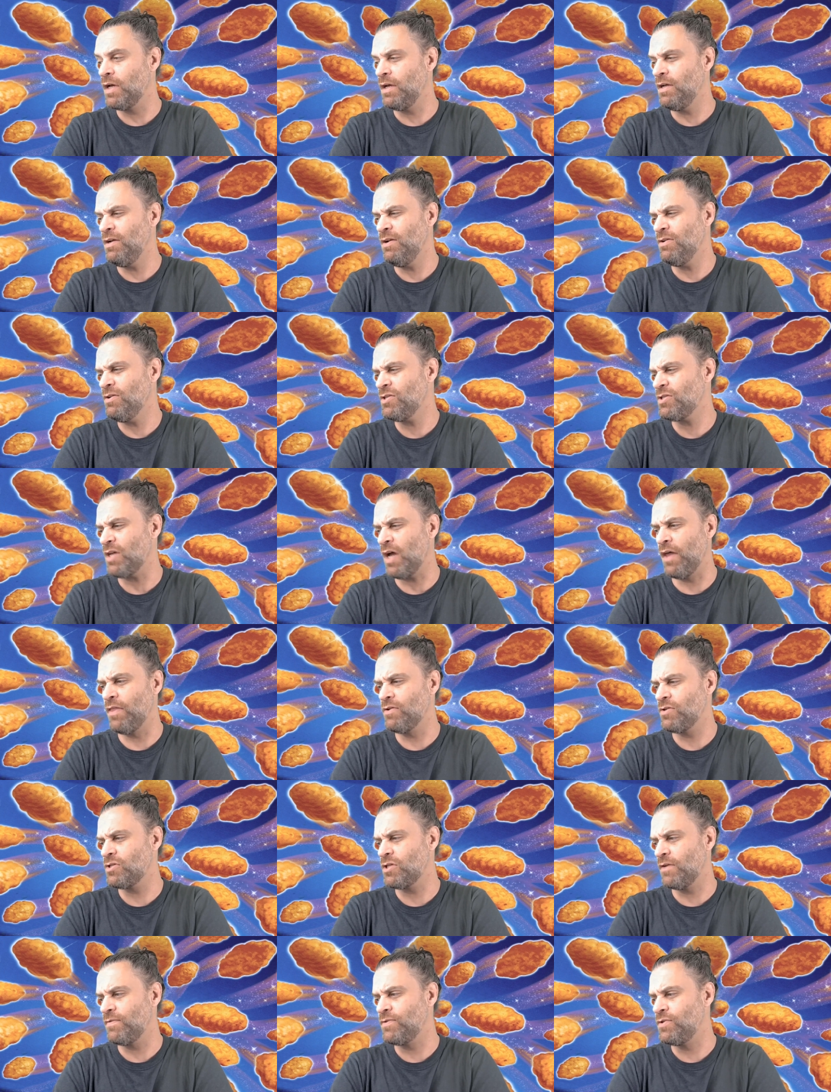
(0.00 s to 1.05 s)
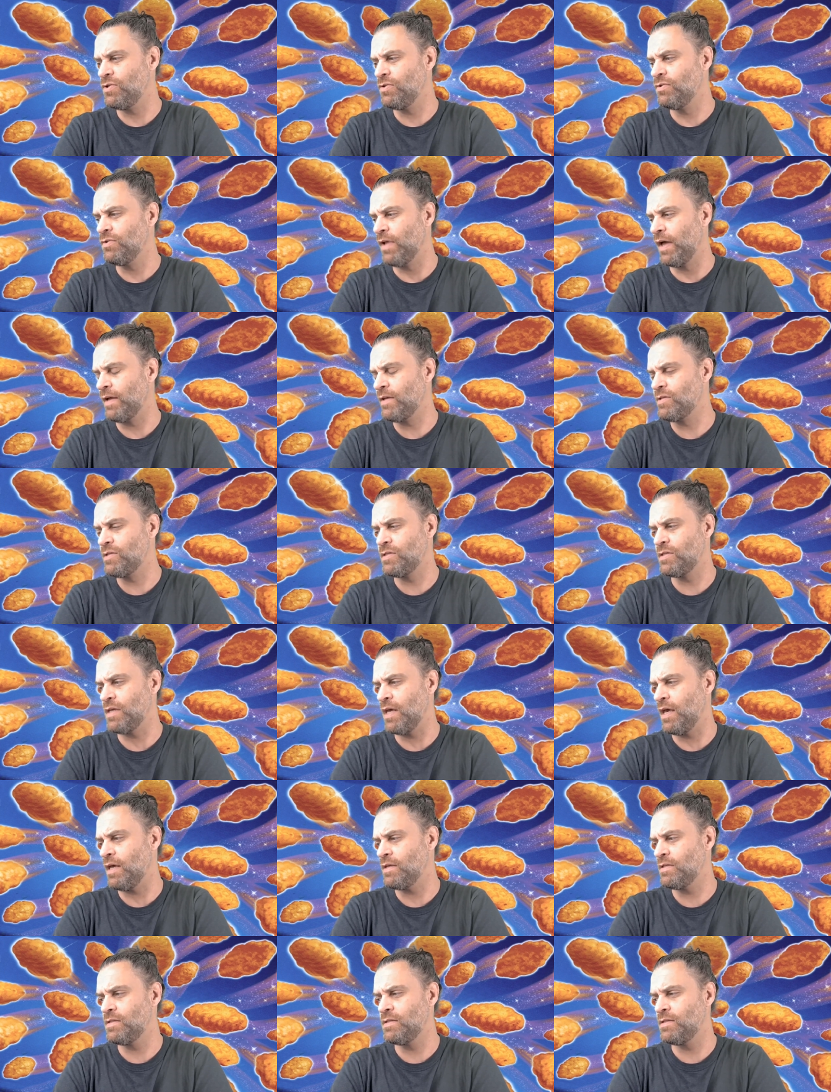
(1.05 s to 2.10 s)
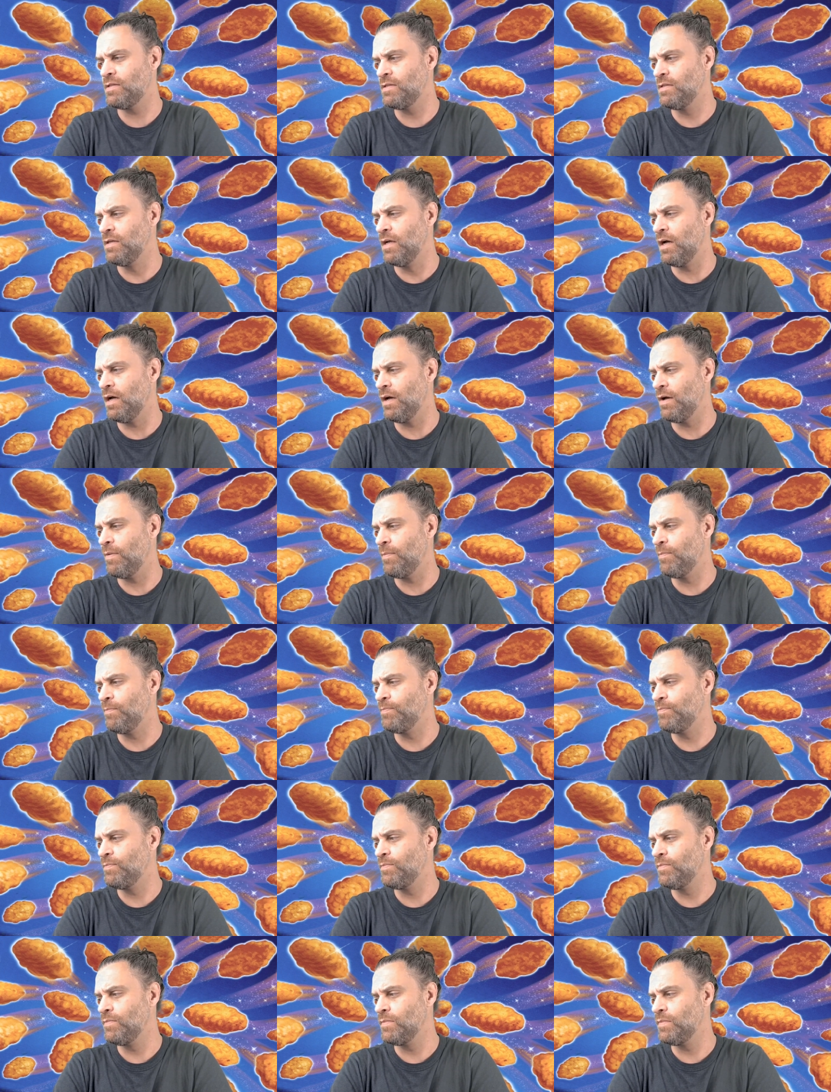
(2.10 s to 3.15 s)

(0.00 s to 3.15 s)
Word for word: you know just other stuff too, like say um,